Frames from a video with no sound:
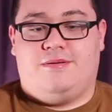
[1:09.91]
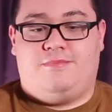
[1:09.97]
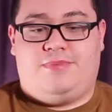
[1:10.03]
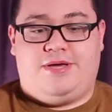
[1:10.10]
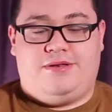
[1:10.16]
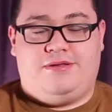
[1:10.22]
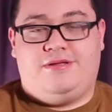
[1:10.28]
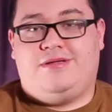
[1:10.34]

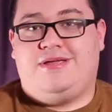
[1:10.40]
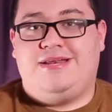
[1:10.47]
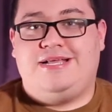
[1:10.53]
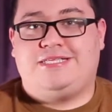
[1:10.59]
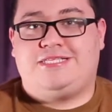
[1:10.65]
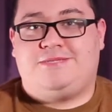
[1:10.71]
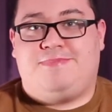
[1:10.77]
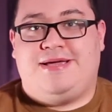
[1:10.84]
But you
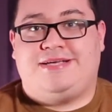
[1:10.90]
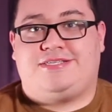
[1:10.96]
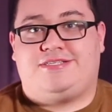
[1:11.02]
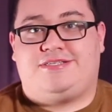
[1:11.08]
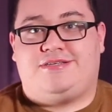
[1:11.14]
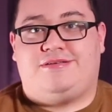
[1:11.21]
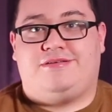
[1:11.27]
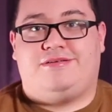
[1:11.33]
need
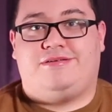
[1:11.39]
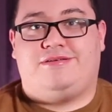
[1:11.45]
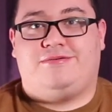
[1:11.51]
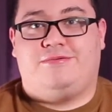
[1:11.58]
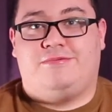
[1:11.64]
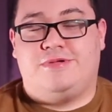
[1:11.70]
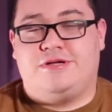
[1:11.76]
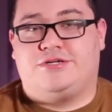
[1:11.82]
space
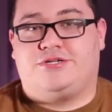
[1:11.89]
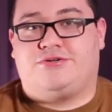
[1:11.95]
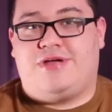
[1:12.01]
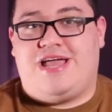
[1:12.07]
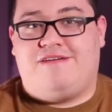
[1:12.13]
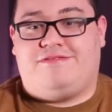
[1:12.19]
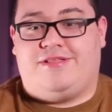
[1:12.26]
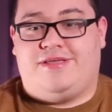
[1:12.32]
when you're
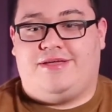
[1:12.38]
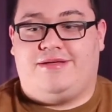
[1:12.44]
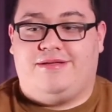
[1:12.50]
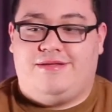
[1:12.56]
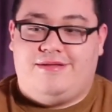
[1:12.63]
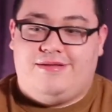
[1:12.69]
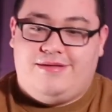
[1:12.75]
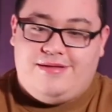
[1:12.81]
traveling,
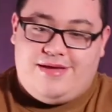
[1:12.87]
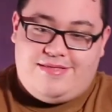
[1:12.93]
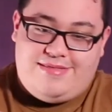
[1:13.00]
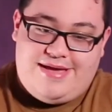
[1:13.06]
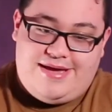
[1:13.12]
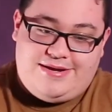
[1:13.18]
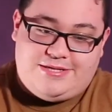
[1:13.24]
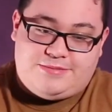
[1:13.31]
and
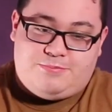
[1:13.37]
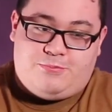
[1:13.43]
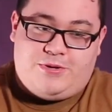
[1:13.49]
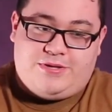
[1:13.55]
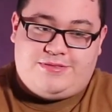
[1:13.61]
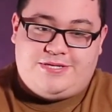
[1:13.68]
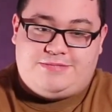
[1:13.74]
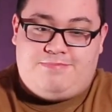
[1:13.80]
that is
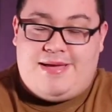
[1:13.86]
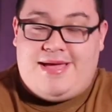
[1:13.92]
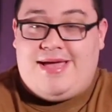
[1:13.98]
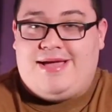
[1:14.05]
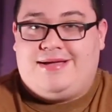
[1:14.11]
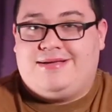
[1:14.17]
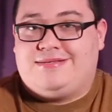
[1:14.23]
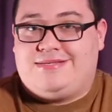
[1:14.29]
what this
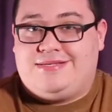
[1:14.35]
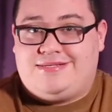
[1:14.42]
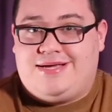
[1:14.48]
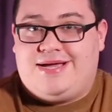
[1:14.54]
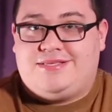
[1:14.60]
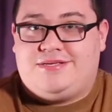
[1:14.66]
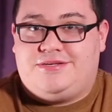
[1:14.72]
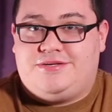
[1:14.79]
bag is
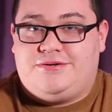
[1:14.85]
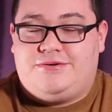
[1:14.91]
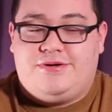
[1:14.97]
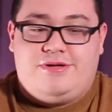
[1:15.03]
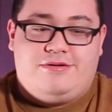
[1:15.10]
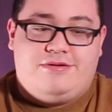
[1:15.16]
designed to do.